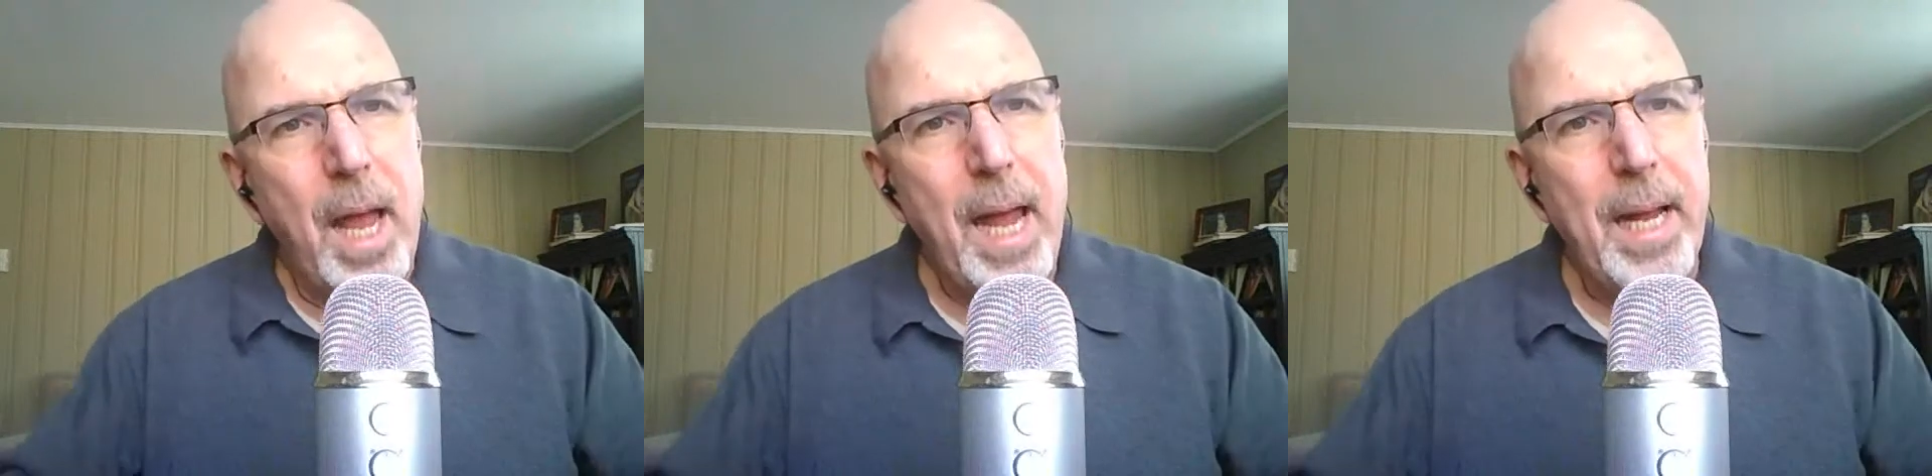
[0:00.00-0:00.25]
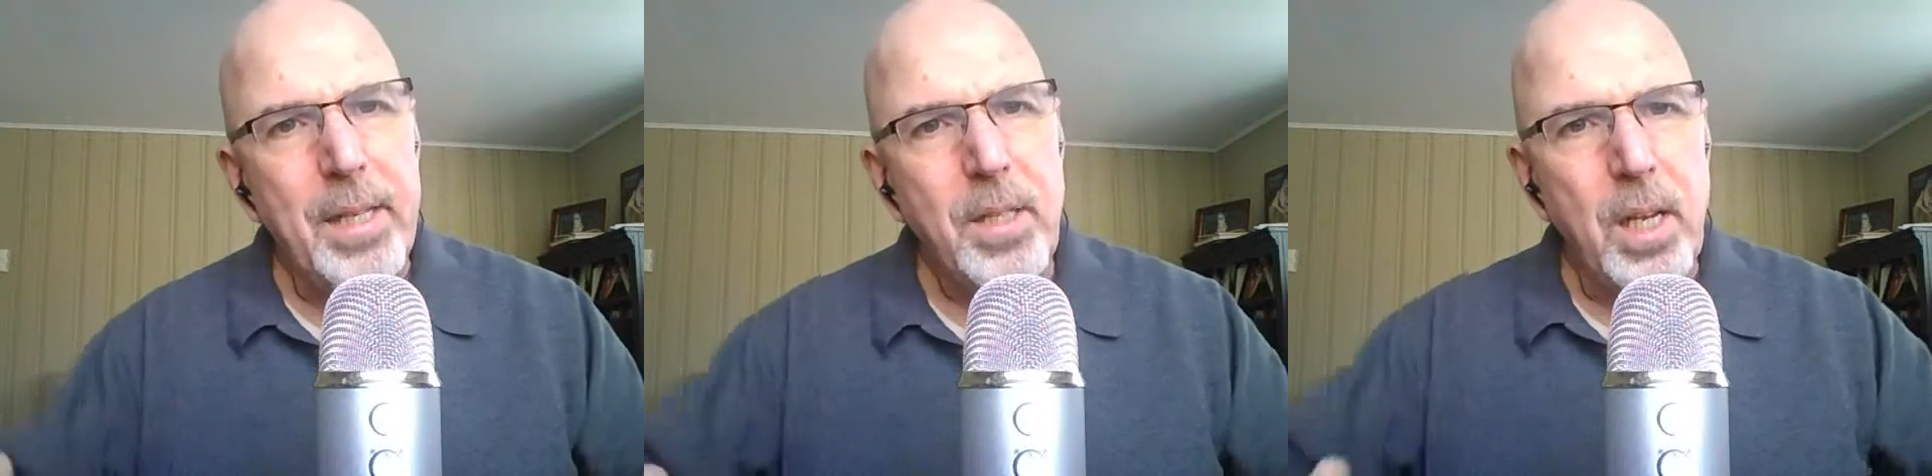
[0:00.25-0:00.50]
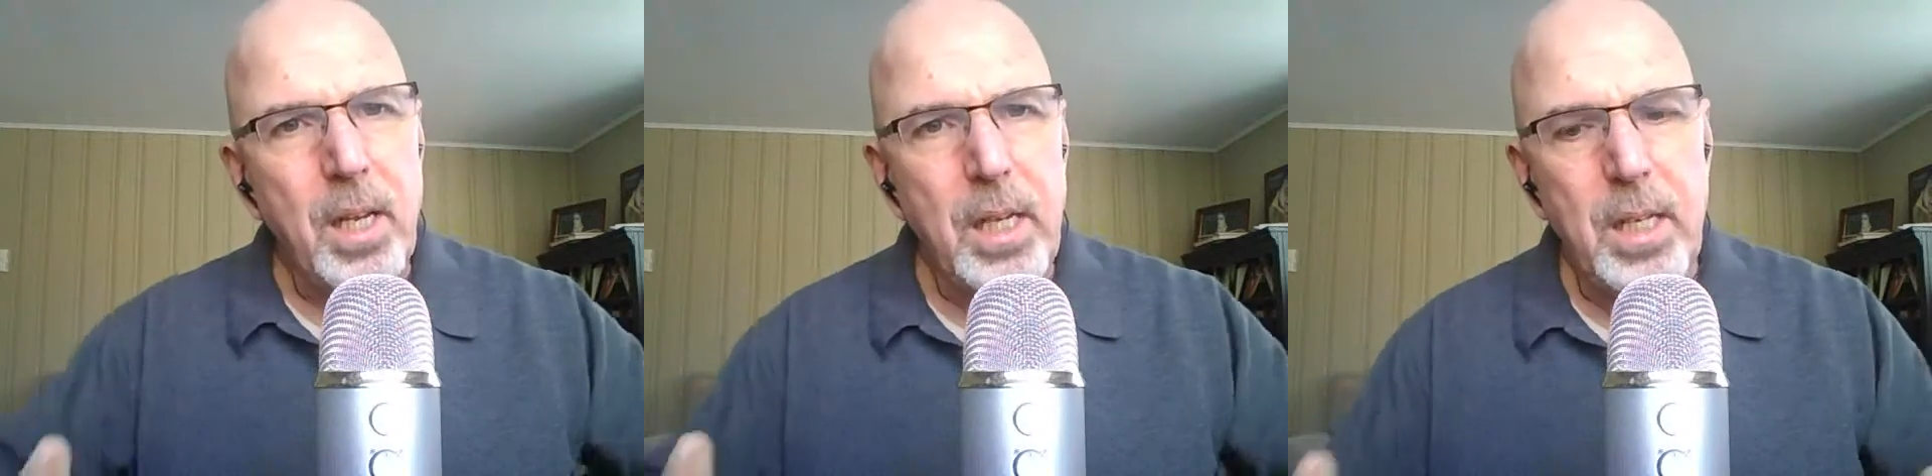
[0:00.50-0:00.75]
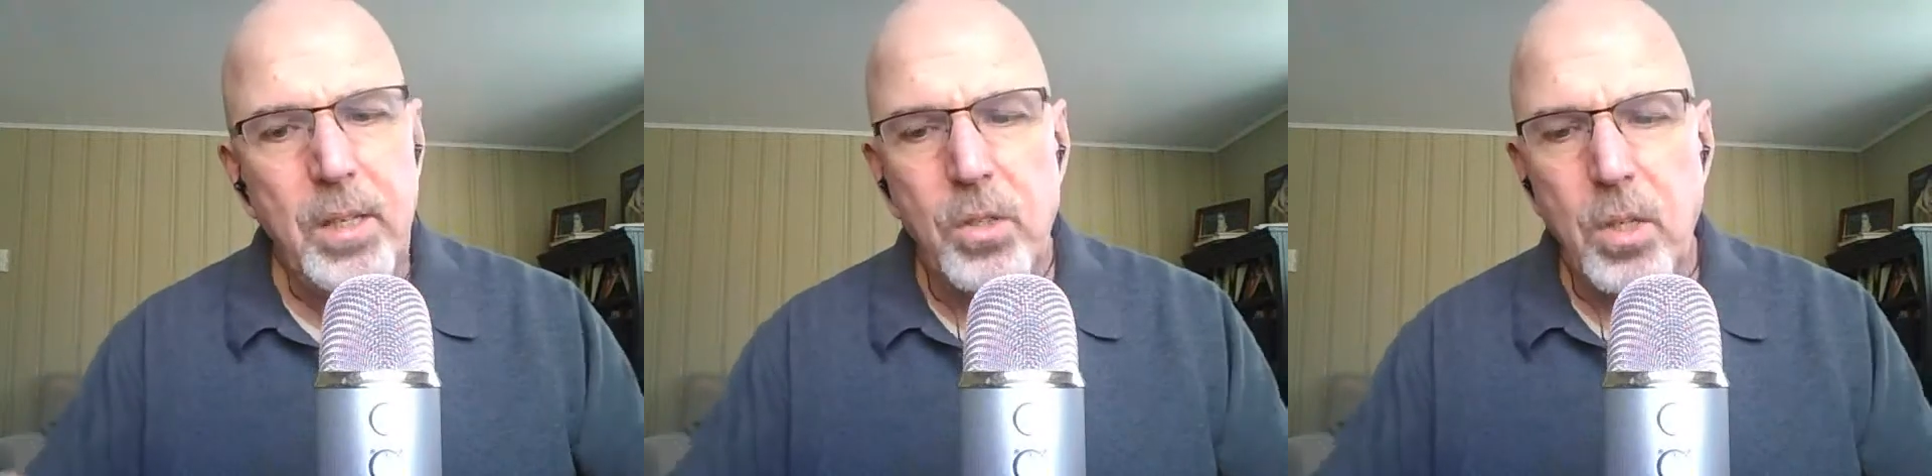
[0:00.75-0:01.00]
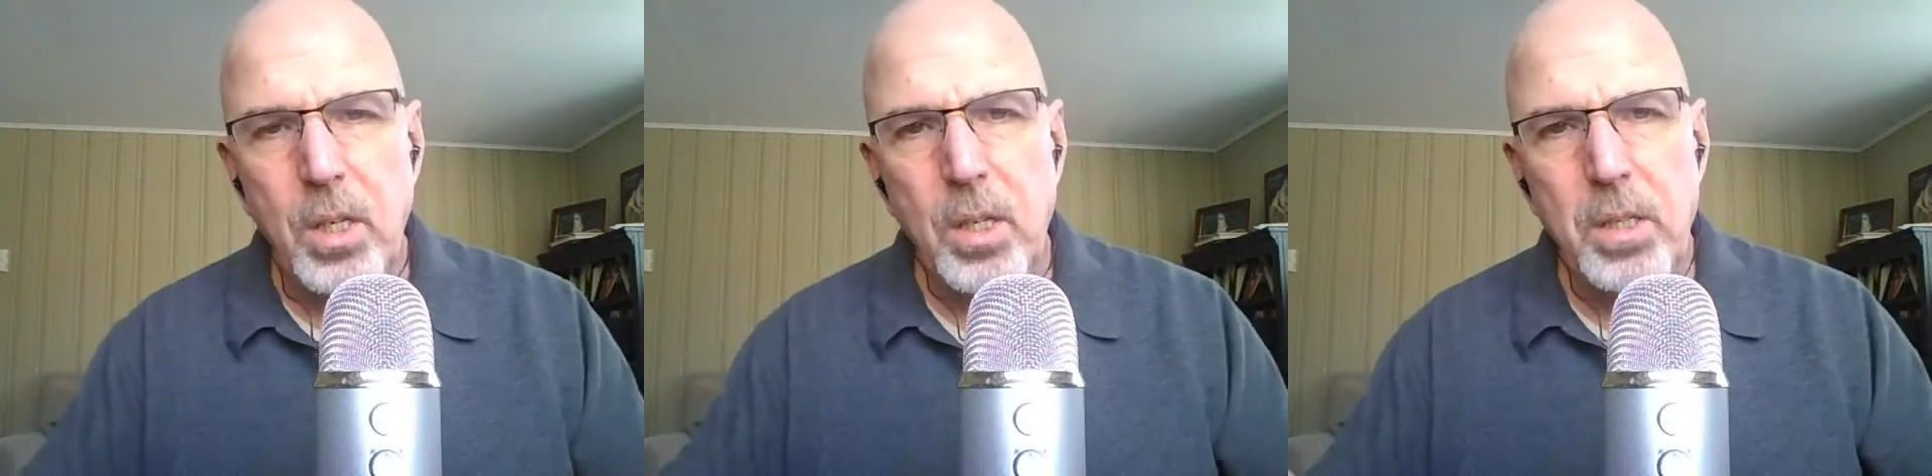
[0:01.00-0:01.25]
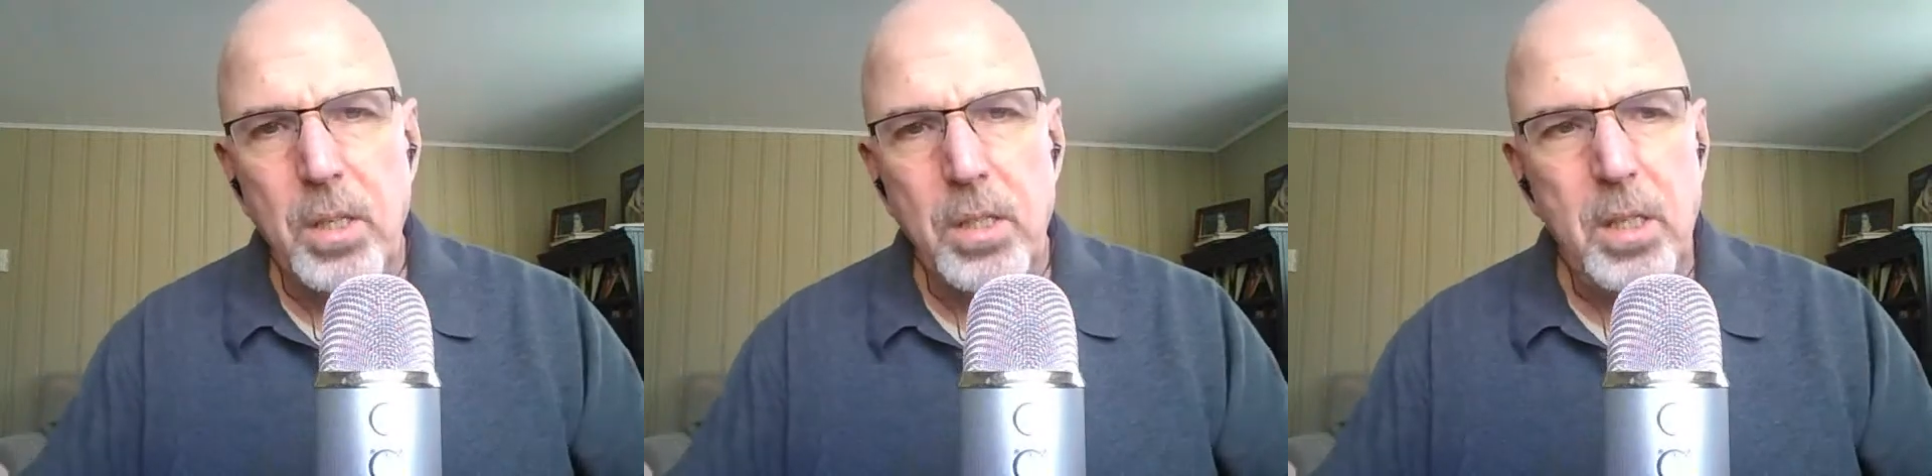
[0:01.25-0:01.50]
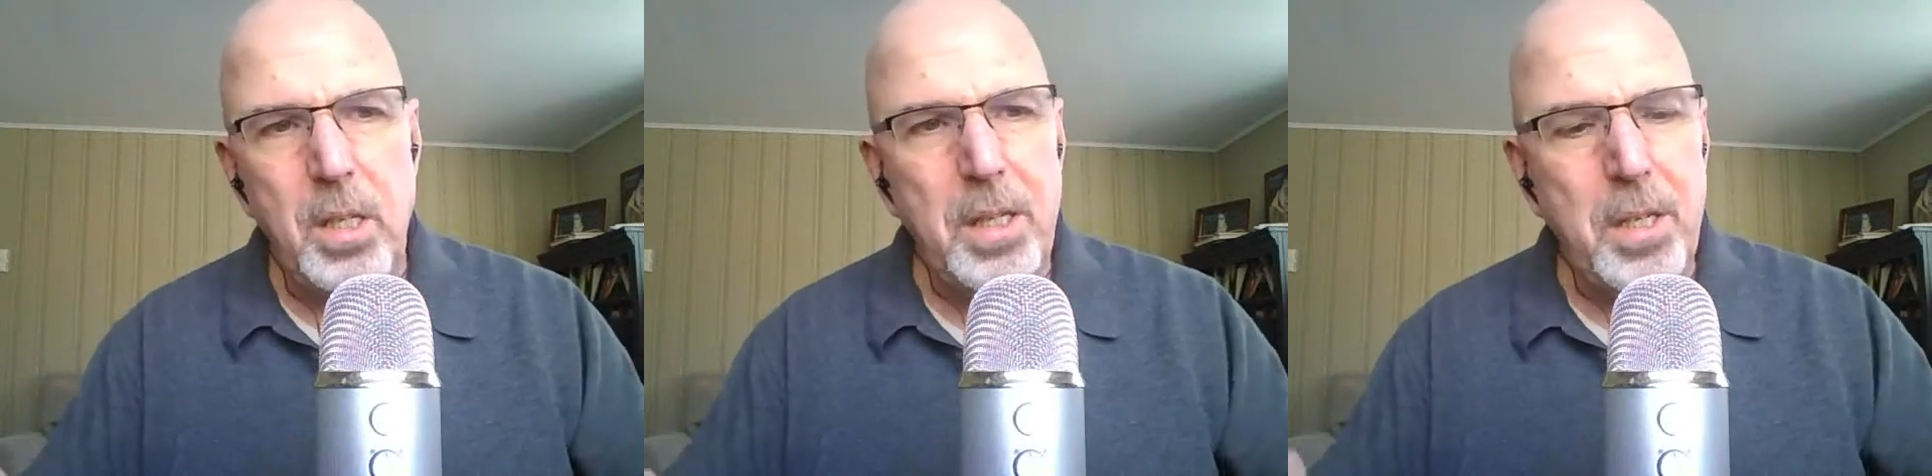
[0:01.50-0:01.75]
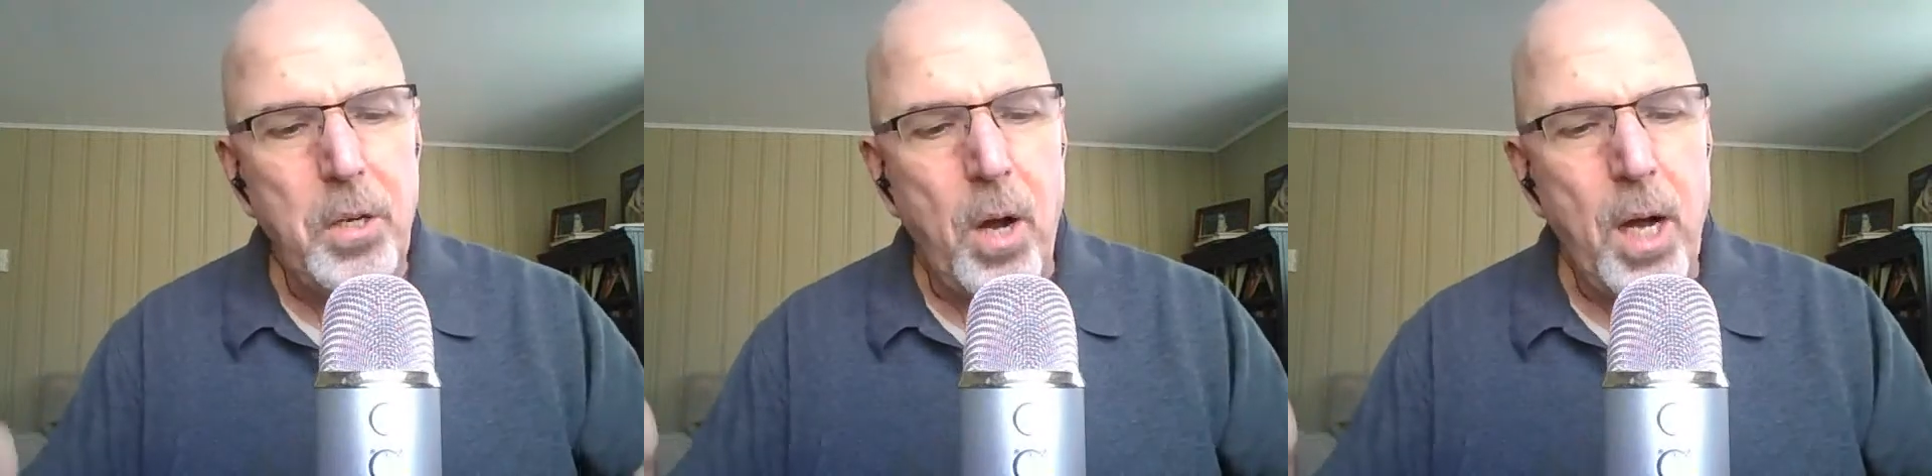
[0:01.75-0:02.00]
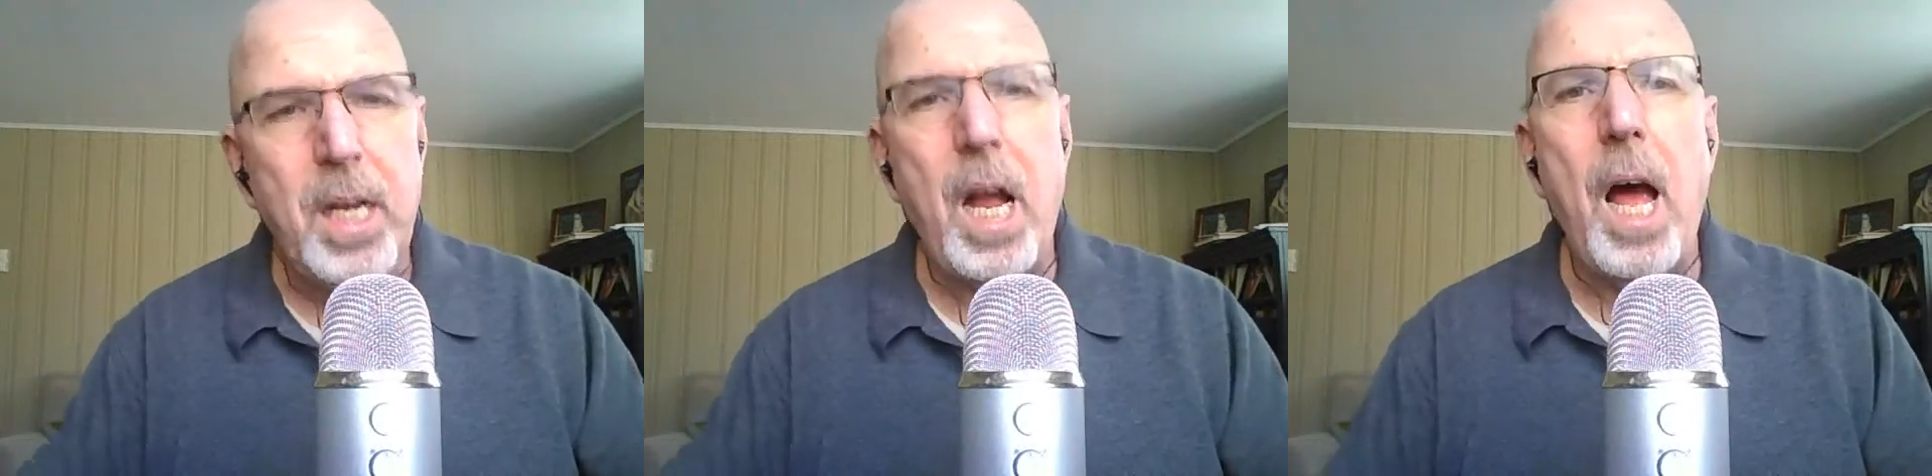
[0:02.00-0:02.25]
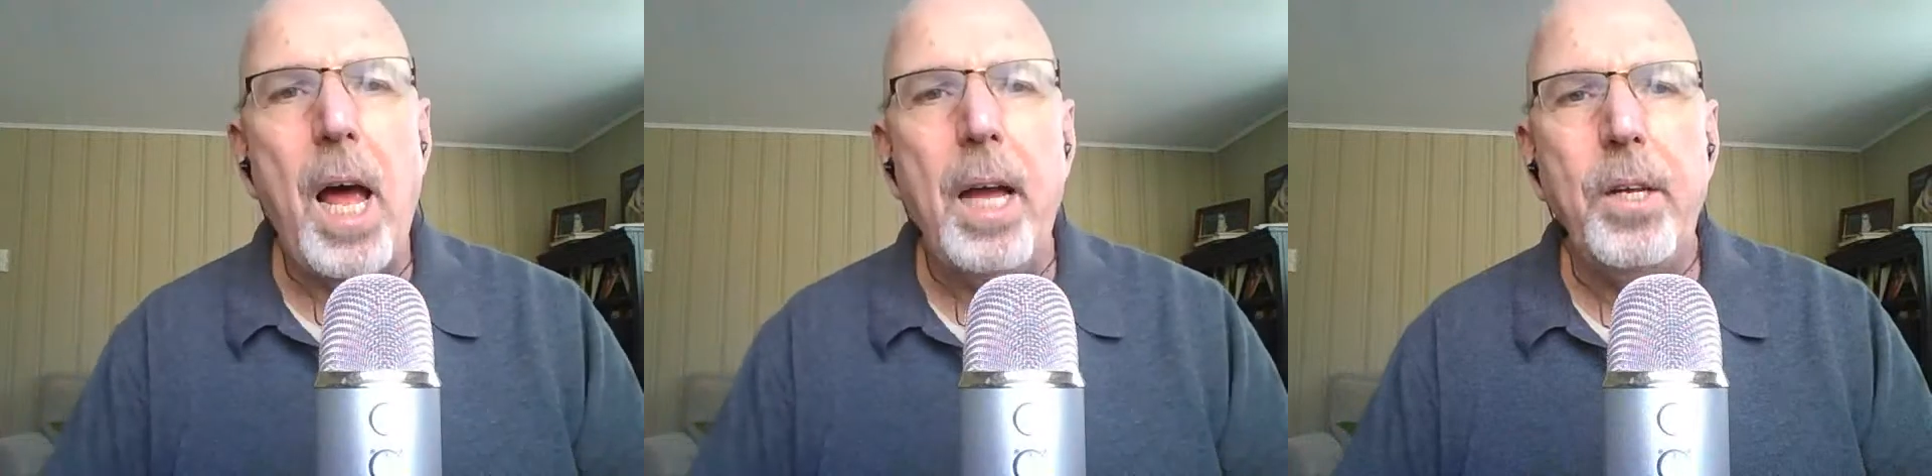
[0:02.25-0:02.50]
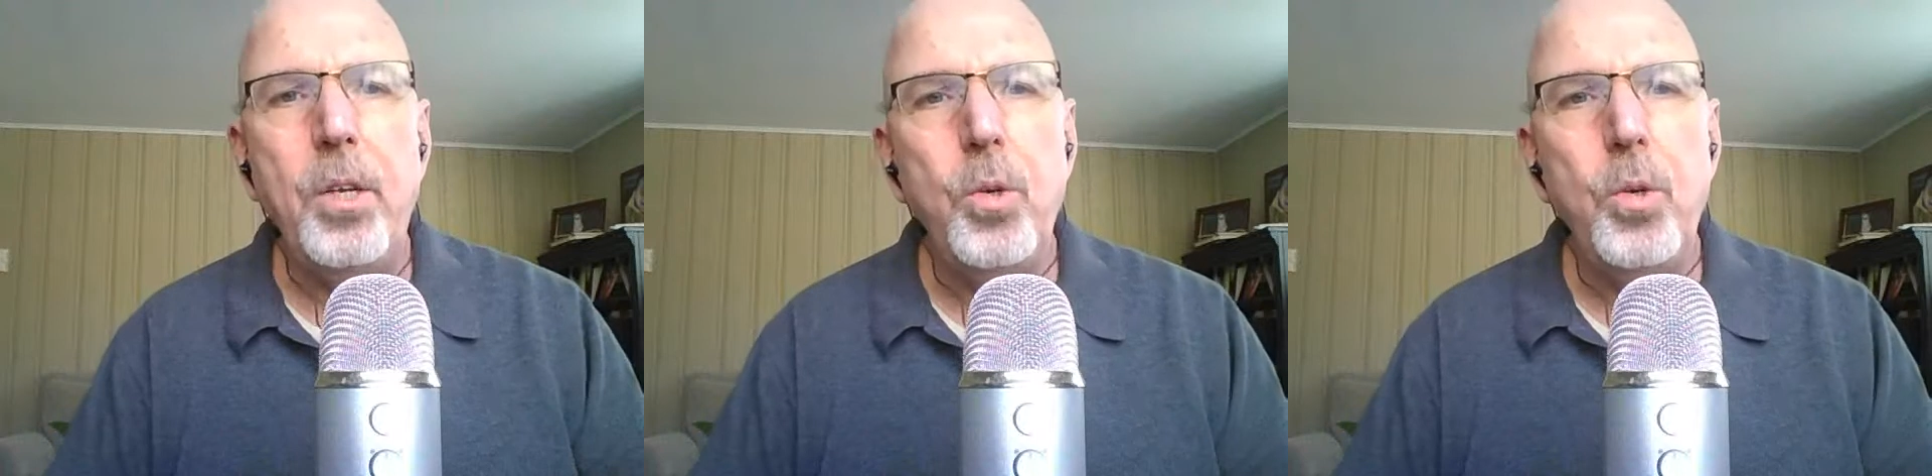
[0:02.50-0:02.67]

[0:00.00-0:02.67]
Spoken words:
And he's a guy